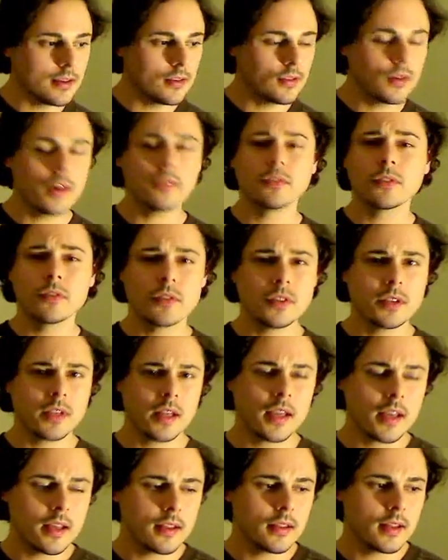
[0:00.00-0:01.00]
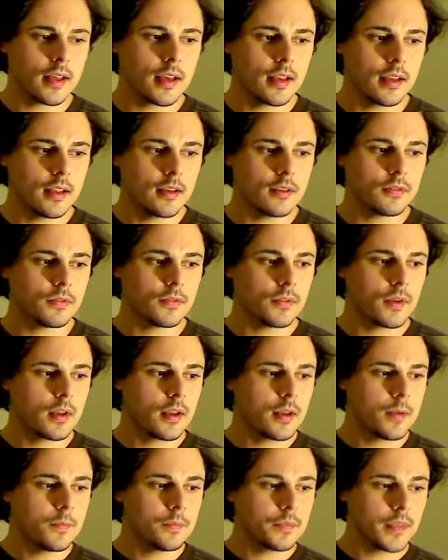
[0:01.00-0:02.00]
You have to understand that if
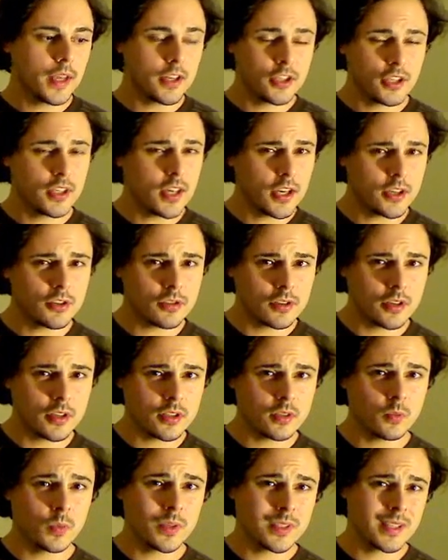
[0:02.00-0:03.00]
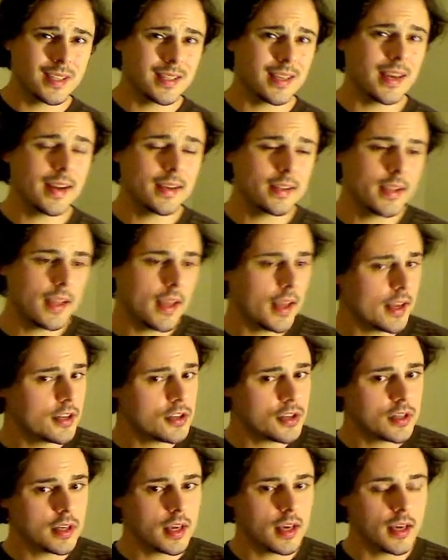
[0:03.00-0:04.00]
the educational system was designed to
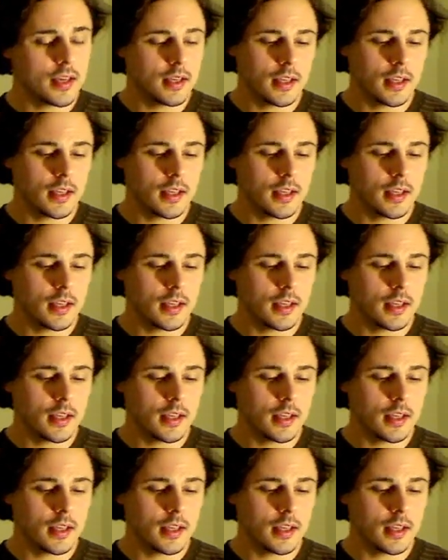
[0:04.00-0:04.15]
educate,